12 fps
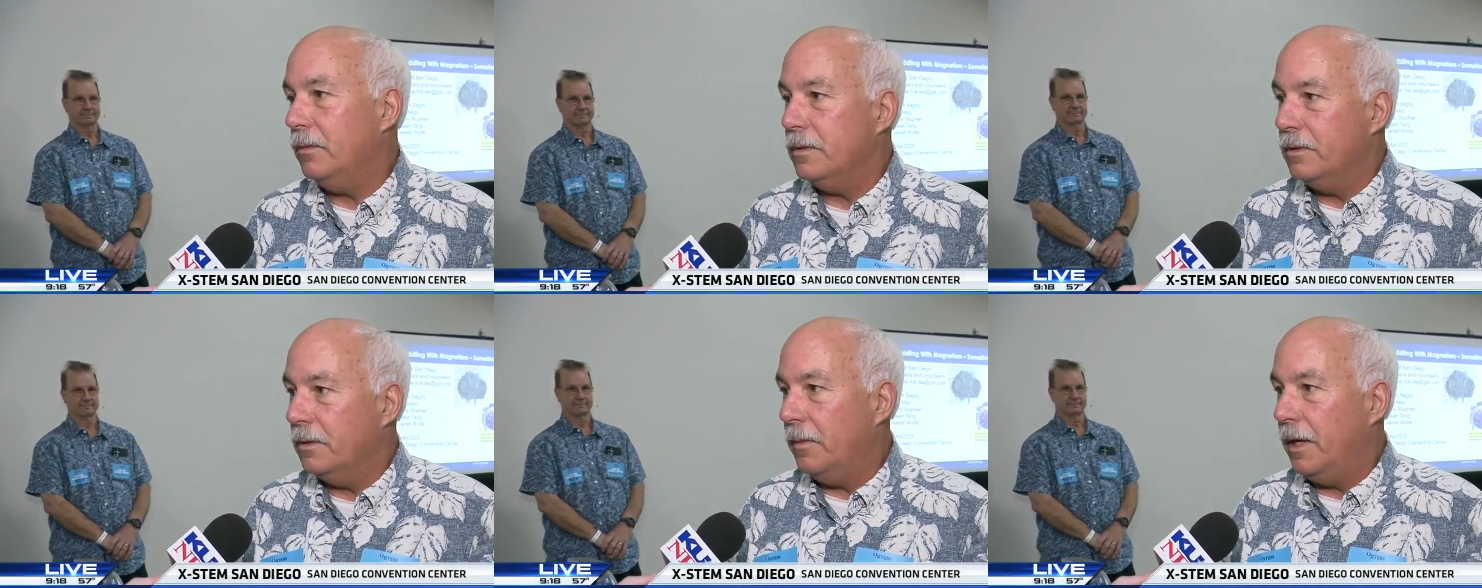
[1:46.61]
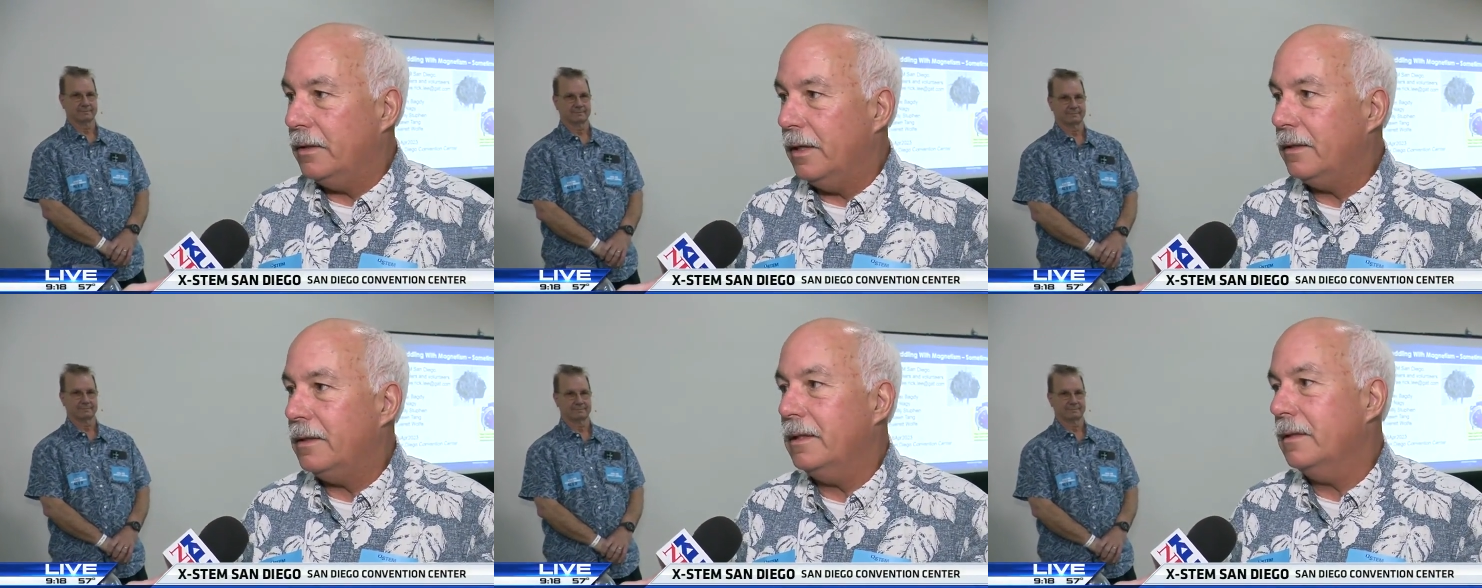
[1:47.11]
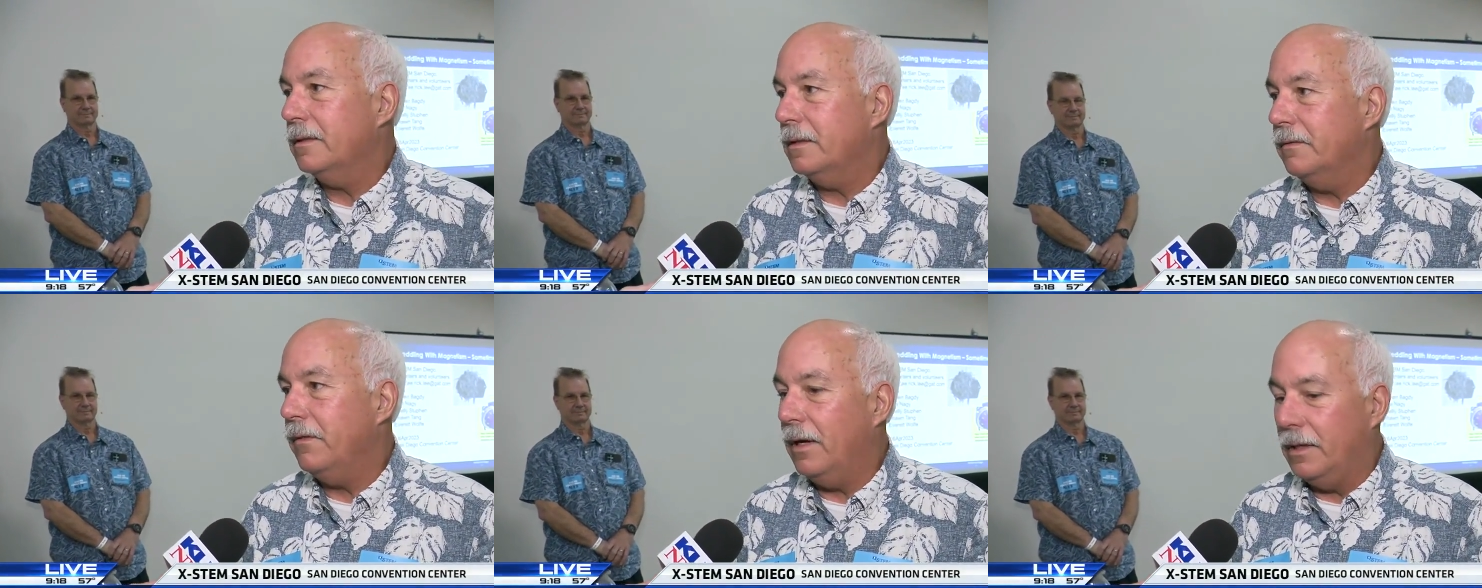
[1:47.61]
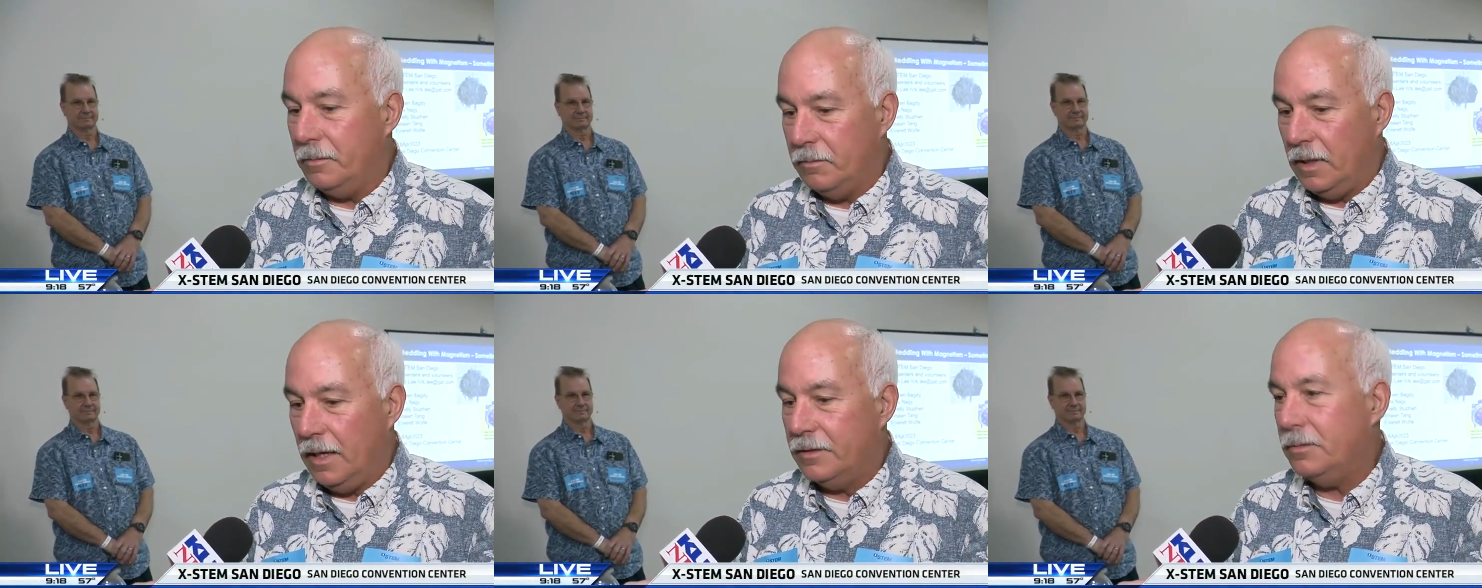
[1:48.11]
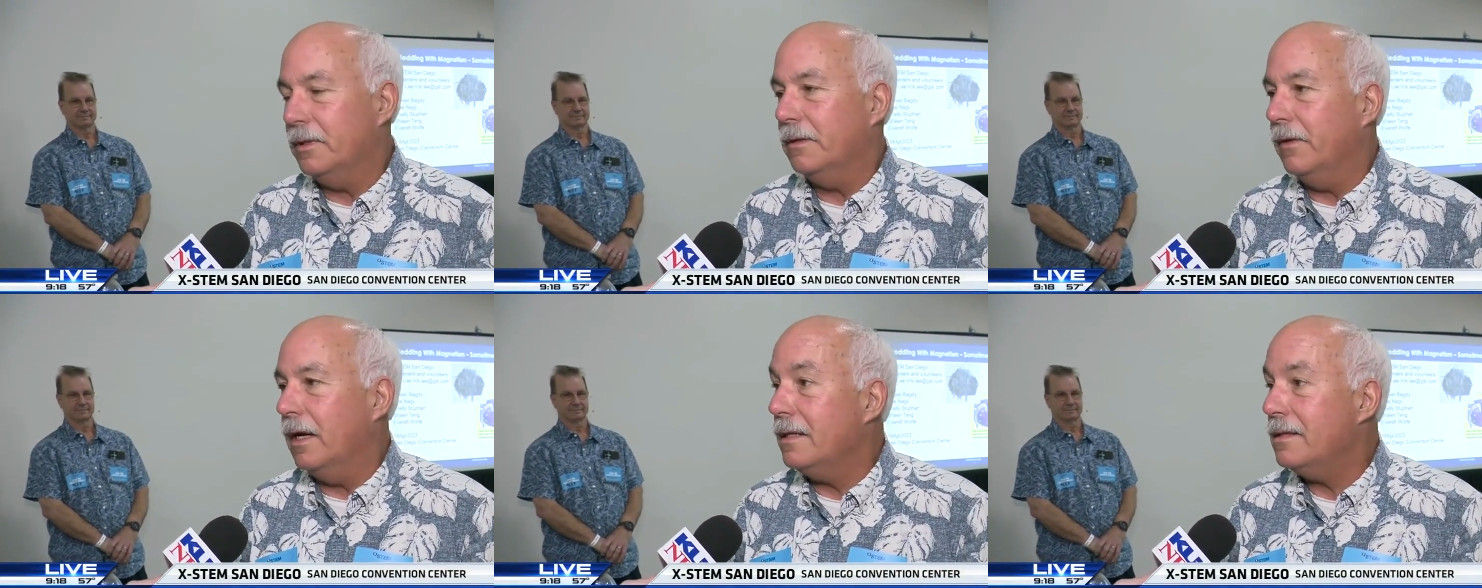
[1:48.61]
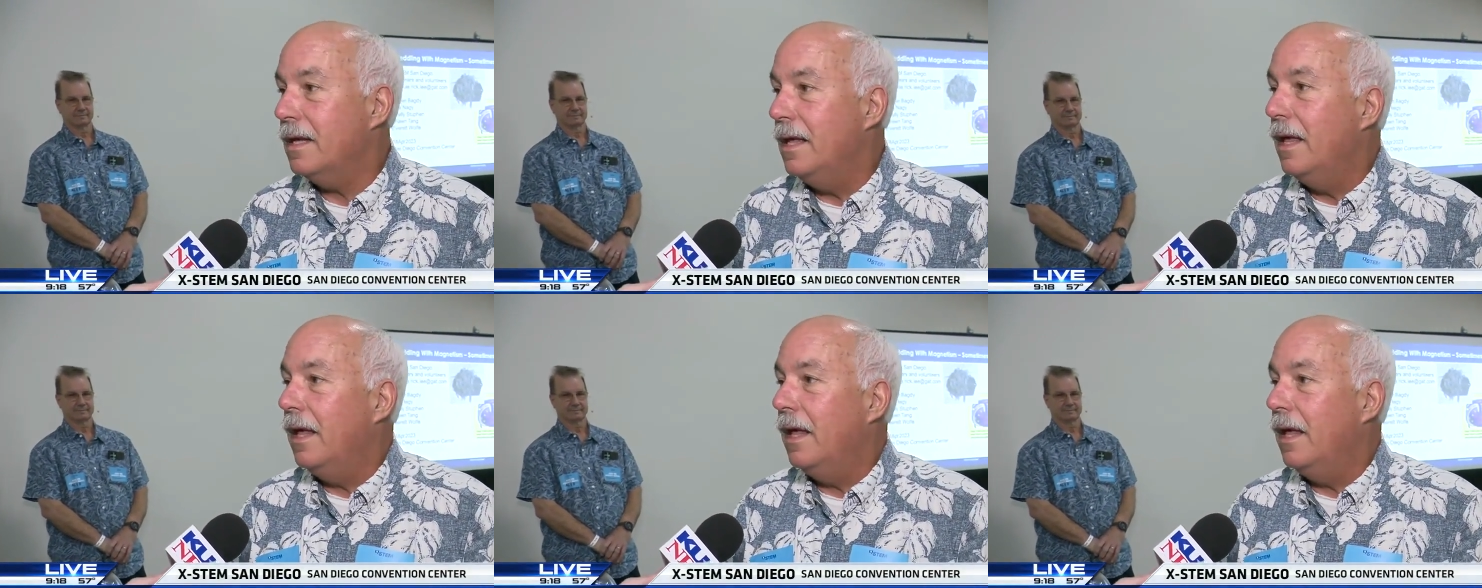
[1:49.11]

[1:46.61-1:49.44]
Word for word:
Speaker 1: which is a magnetically confining plasma device.